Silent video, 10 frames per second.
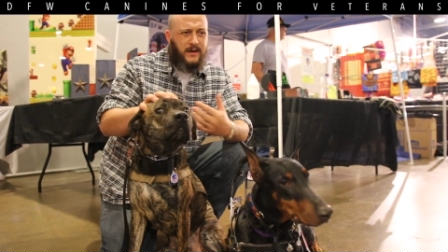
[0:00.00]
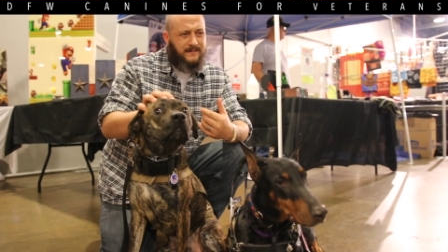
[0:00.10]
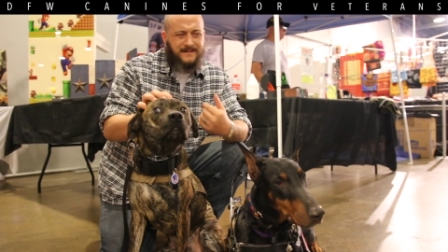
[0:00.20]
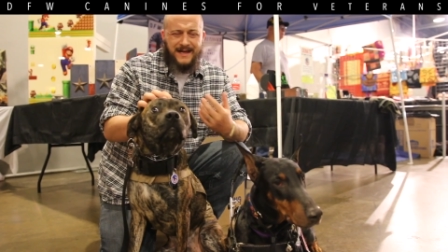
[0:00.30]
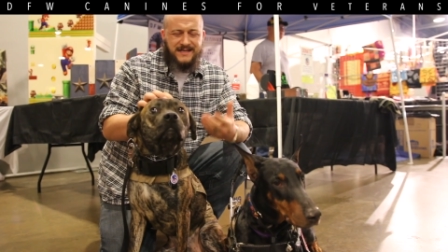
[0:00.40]

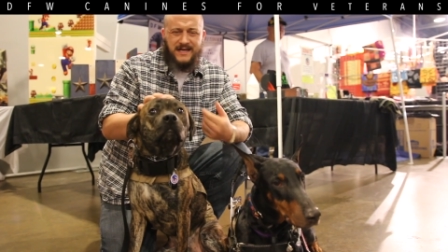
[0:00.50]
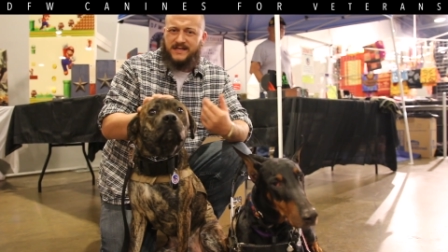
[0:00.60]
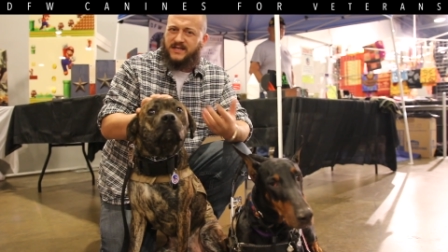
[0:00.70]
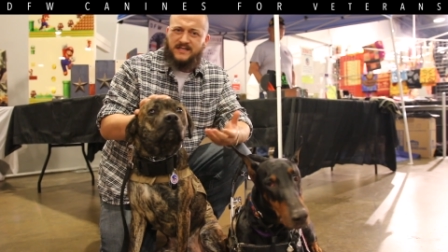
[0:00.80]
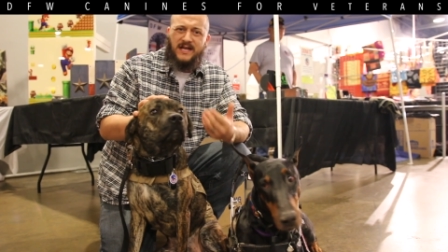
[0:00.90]
and it's,
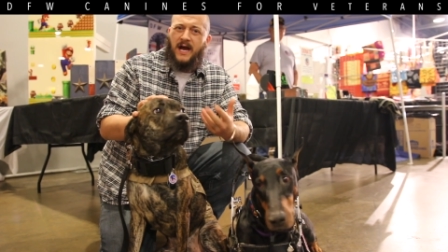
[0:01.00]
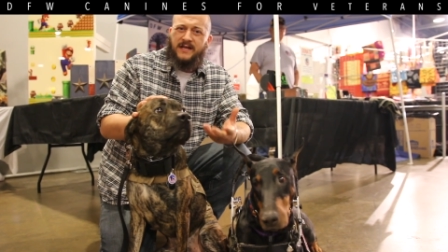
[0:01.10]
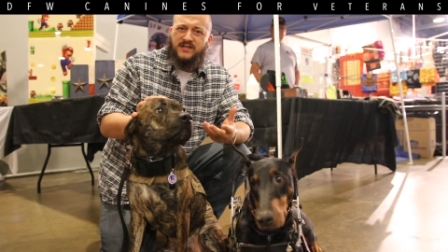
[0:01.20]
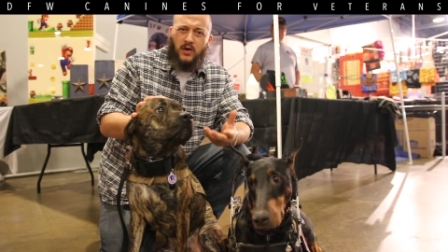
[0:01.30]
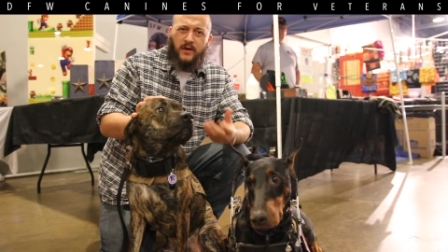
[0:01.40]
it's just
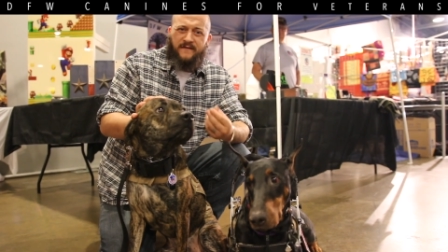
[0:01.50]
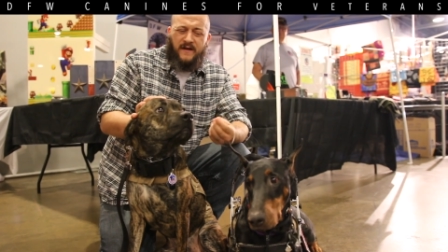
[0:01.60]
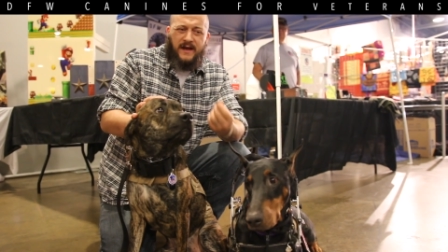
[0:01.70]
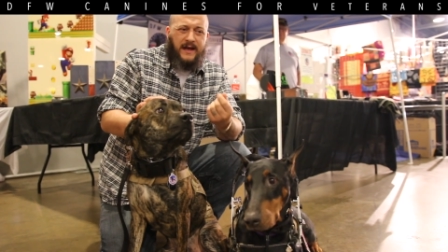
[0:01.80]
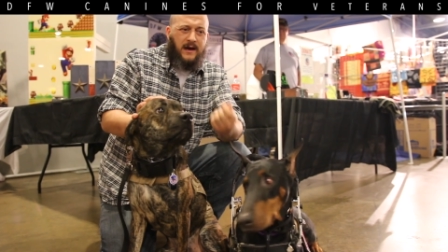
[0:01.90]
not as good of
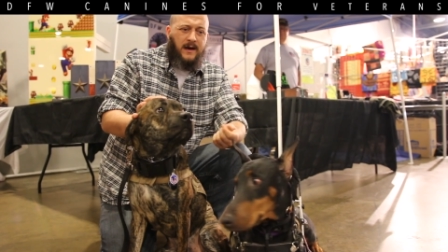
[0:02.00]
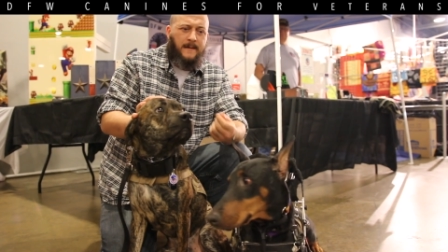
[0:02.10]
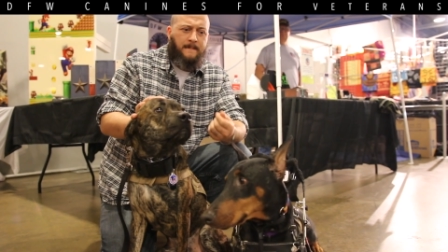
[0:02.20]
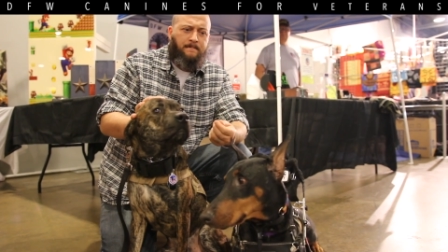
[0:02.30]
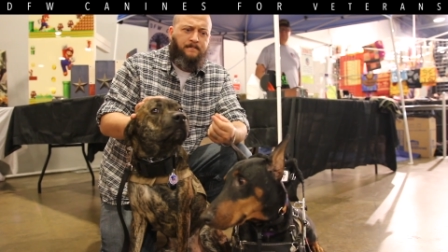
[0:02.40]
a
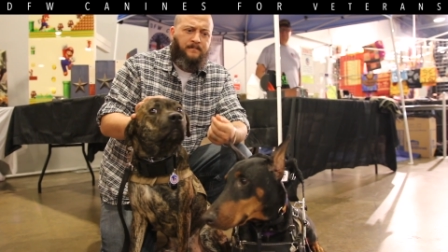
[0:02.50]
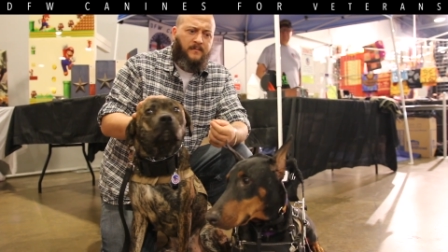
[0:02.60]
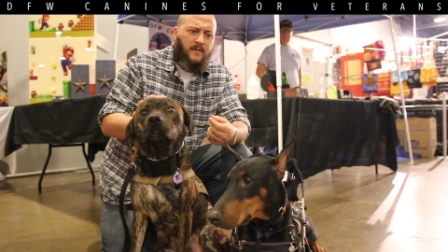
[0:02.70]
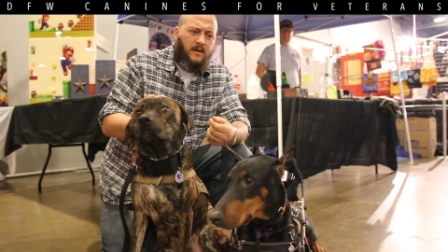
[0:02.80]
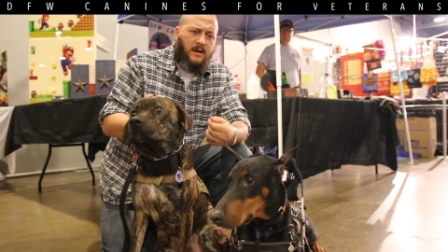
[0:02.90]
uh,
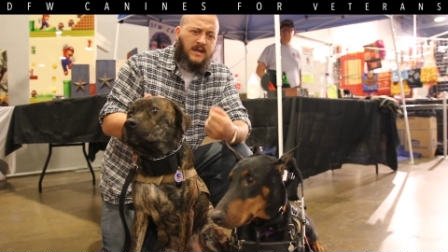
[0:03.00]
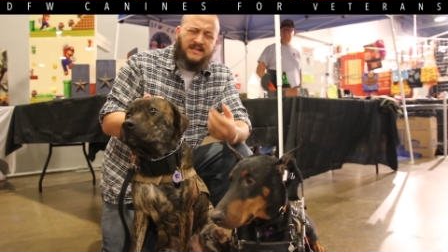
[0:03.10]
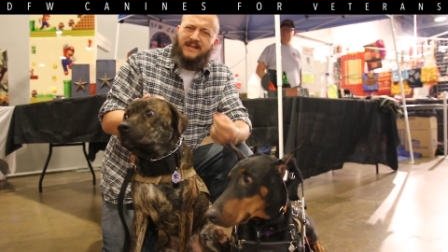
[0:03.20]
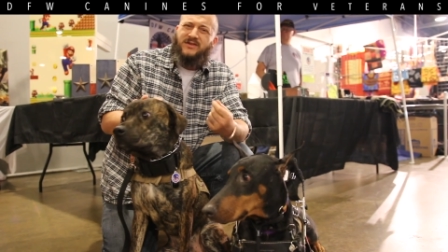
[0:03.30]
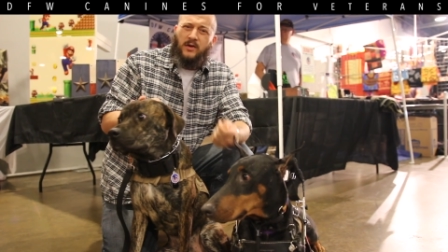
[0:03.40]

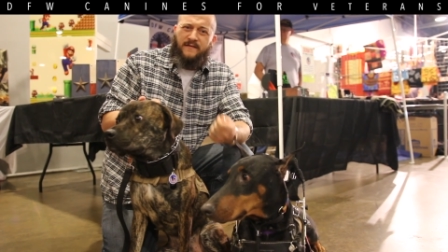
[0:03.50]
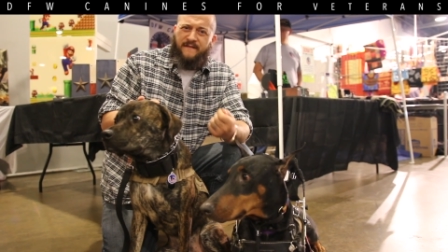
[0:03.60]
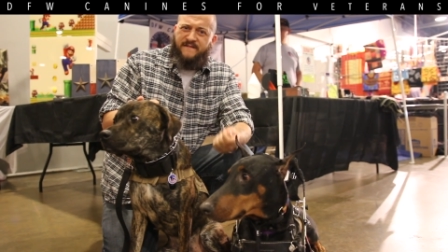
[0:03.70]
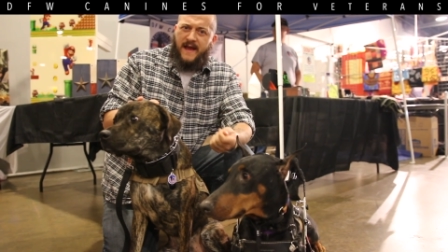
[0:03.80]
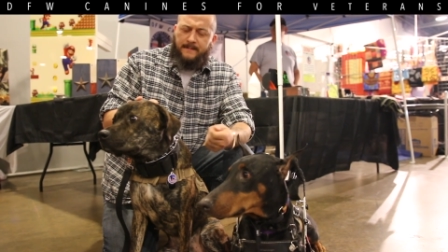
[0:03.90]
it's not as good of
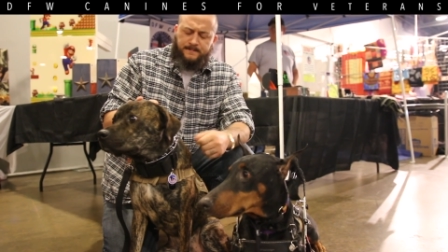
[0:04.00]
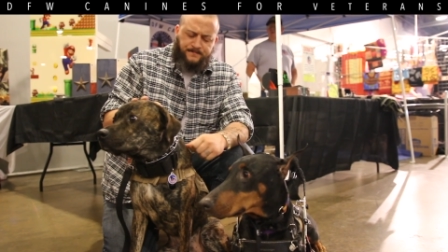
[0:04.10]
a fit.